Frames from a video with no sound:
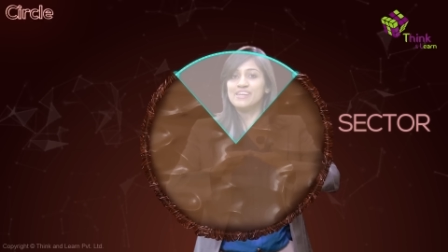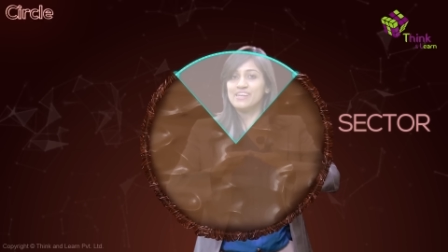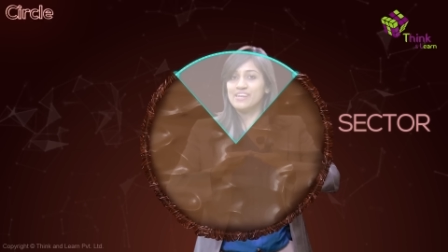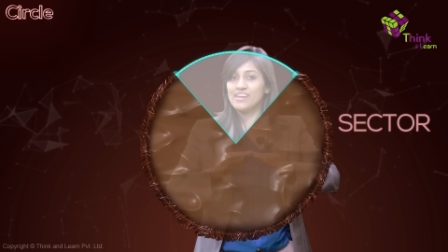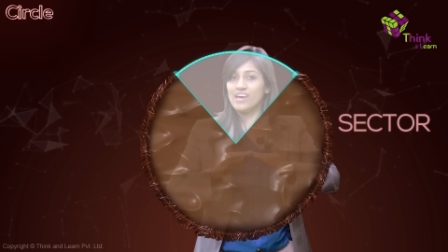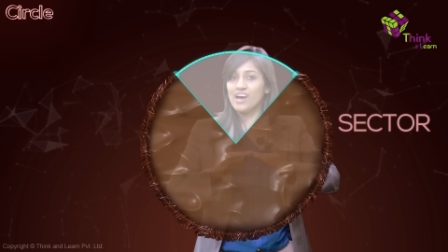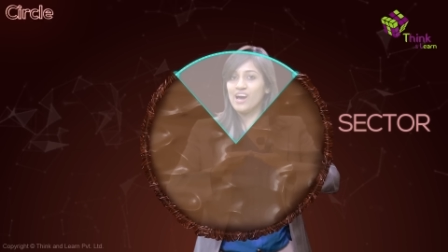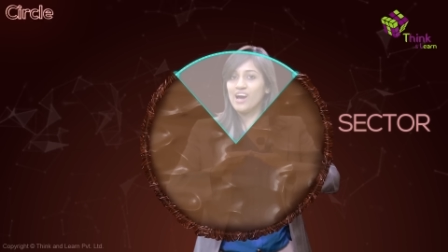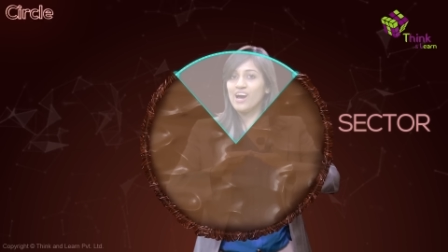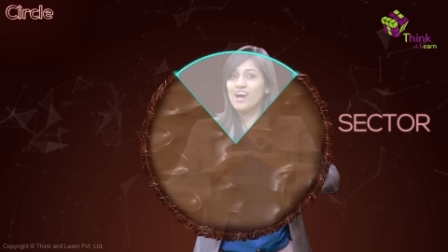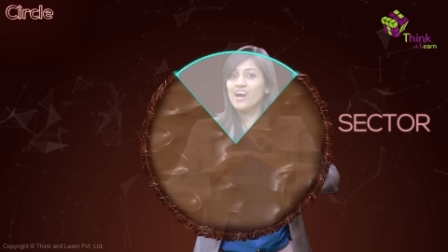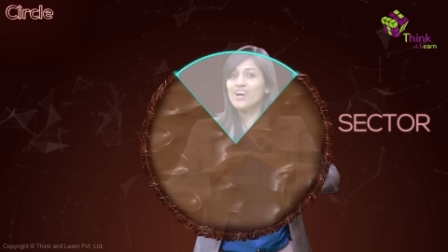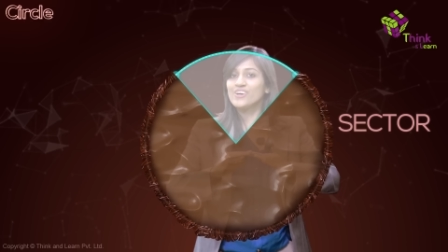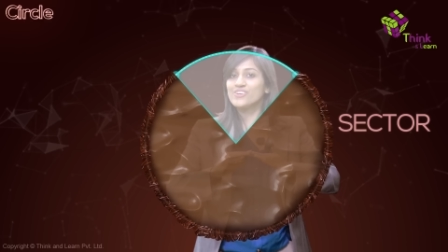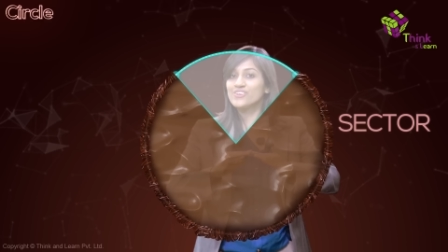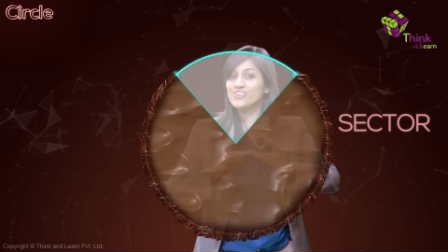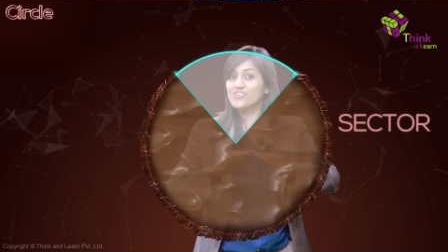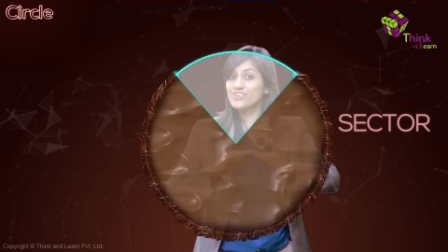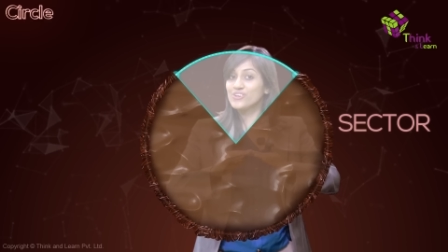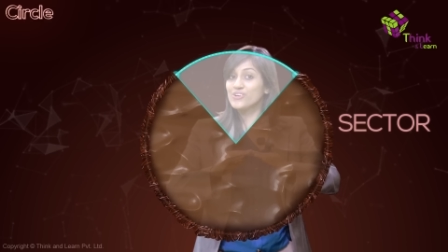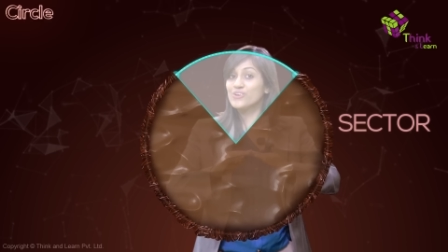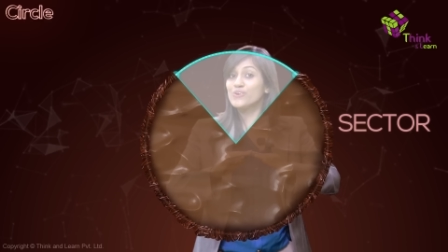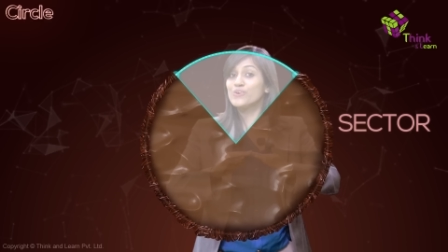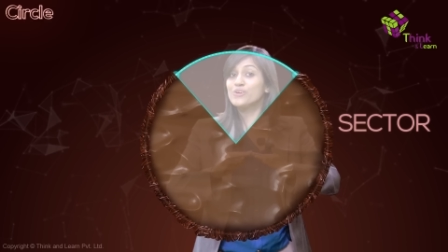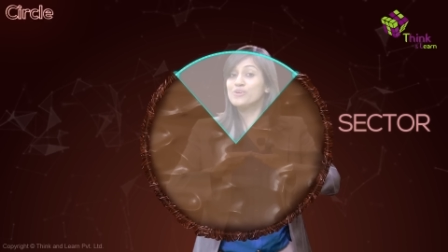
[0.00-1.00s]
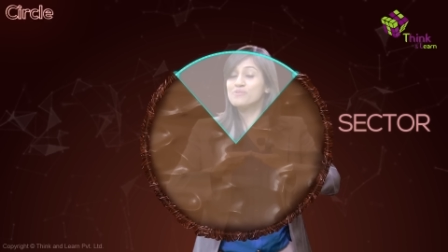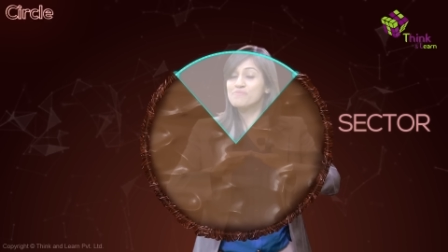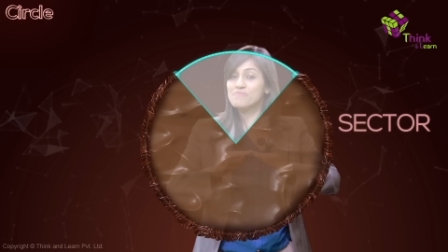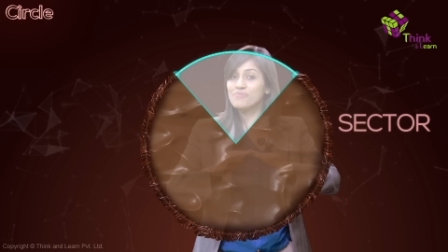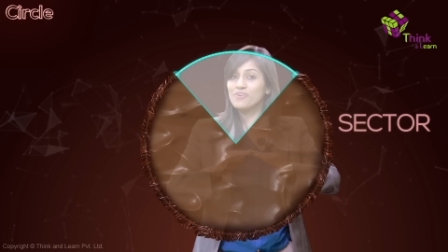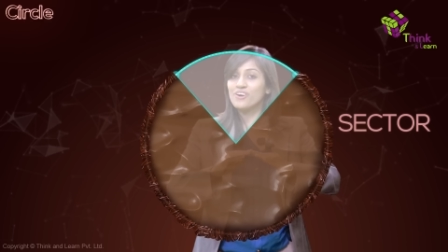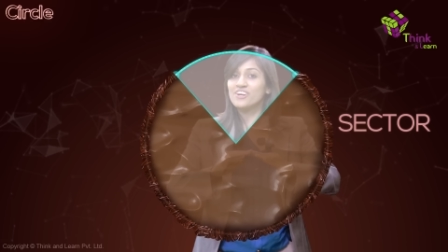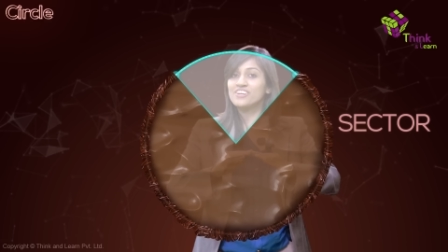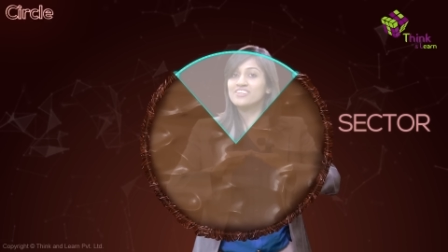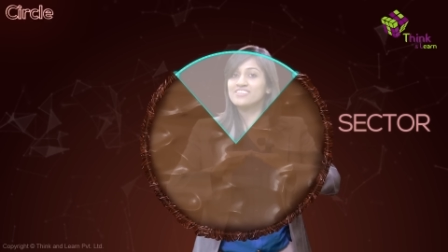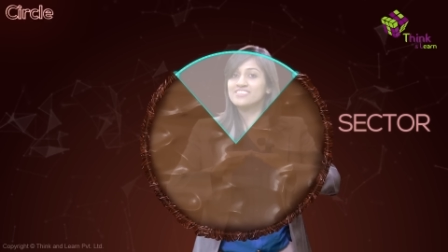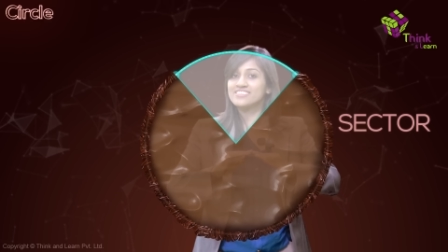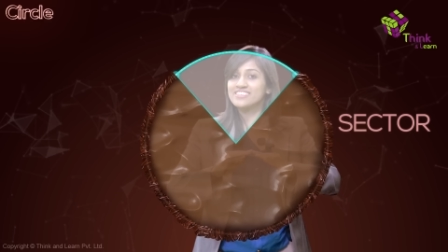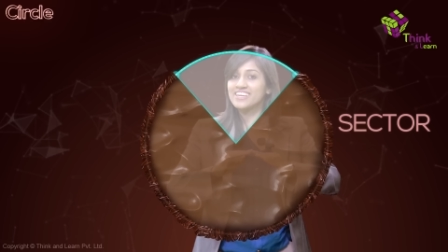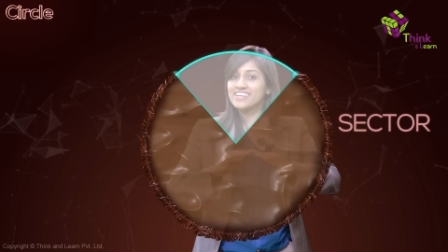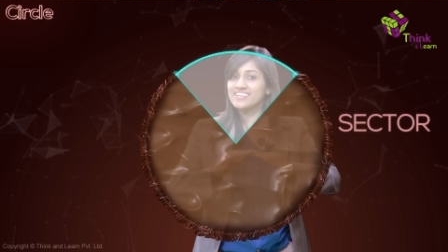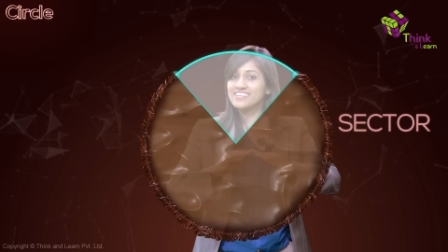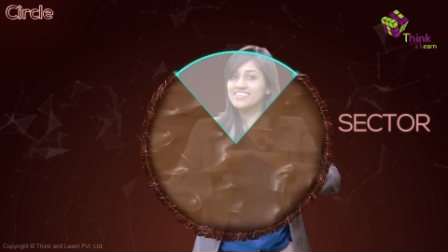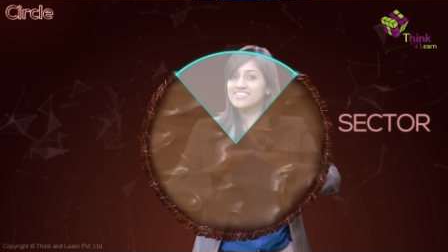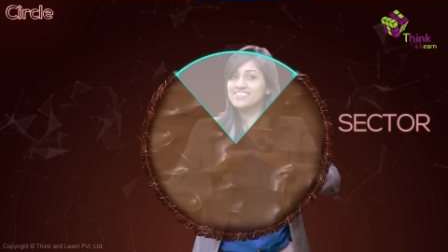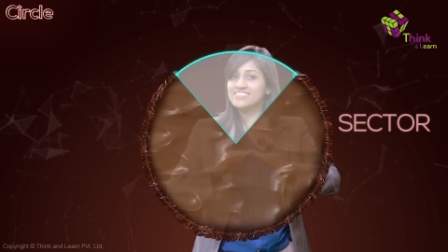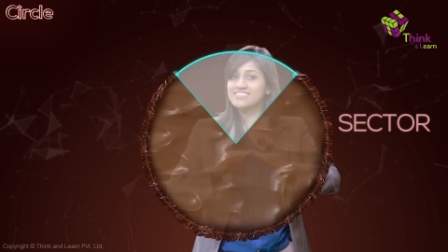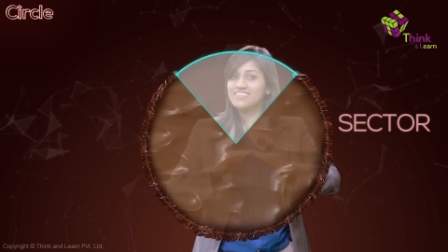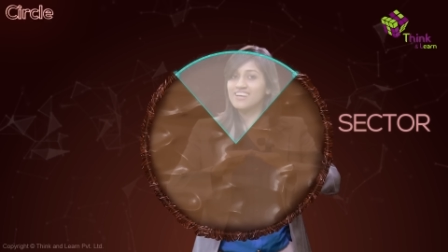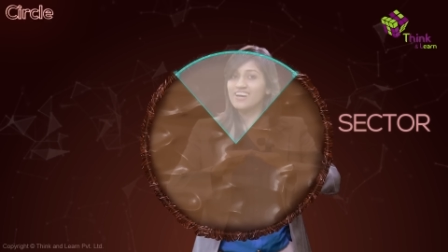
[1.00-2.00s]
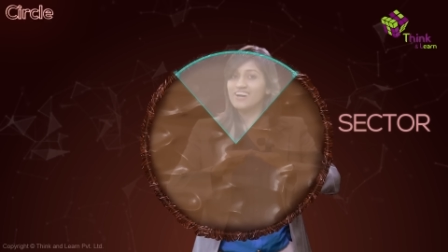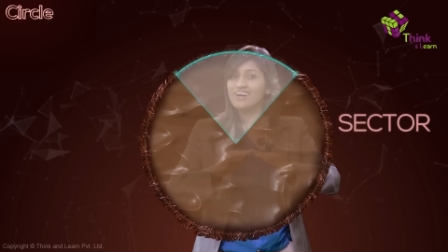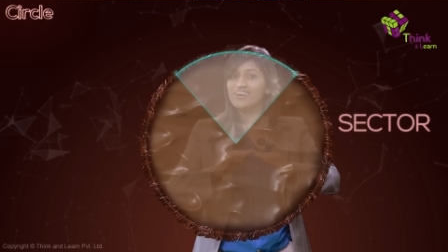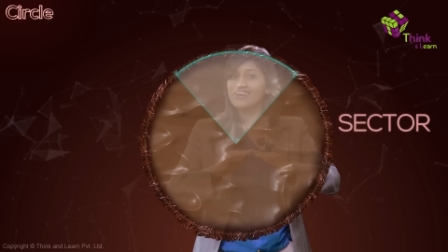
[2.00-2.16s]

Now you know how important sectors